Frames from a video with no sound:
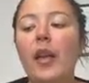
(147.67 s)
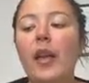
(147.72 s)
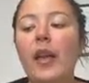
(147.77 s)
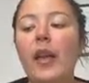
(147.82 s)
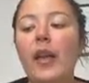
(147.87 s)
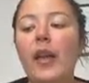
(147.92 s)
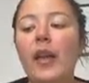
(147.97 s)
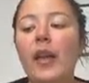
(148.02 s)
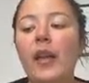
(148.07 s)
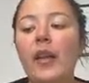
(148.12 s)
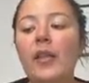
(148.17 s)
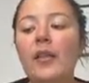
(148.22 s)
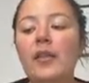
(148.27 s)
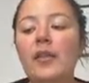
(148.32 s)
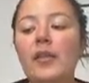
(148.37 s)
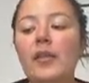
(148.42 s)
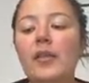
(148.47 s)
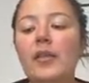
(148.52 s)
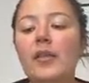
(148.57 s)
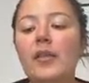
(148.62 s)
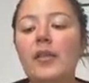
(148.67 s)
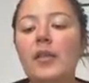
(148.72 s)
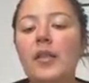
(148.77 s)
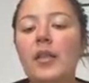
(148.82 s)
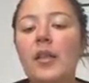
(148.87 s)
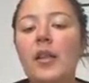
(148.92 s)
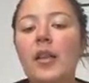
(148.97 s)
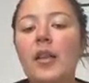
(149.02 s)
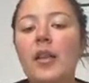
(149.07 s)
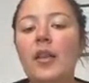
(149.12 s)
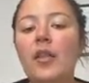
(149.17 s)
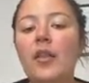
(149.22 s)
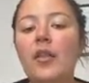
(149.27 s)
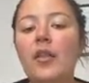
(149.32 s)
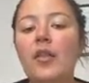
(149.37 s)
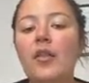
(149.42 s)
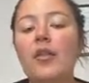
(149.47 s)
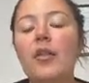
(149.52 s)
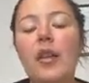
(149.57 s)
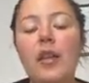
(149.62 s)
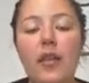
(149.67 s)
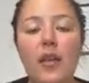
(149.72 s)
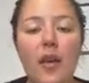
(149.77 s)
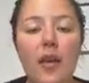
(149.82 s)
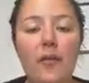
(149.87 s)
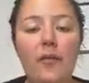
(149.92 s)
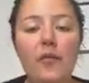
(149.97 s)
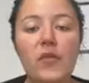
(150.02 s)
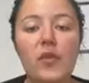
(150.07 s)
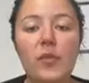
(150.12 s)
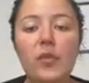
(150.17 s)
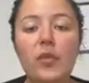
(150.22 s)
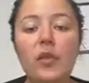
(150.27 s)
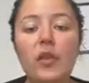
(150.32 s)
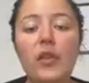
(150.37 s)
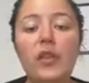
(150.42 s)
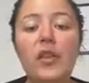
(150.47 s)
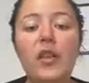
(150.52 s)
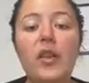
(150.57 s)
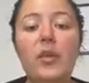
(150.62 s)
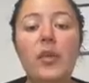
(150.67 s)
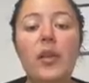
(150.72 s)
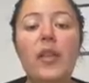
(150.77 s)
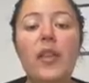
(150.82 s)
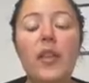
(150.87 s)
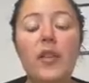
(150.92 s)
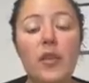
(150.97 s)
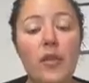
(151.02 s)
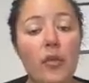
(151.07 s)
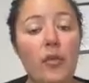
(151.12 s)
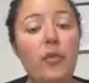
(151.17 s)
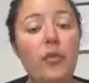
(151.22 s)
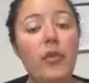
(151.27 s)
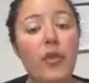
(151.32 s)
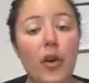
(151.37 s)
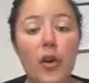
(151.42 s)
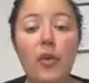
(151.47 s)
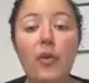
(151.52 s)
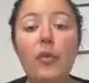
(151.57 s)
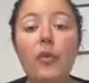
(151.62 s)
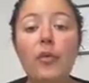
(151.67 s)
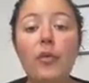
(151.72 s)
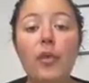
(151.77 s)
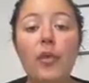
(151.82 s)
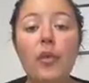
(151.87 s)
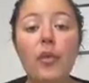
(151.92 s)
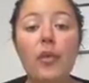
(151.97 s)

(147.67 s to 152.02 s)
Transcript: and you get comfortable in knowing that you know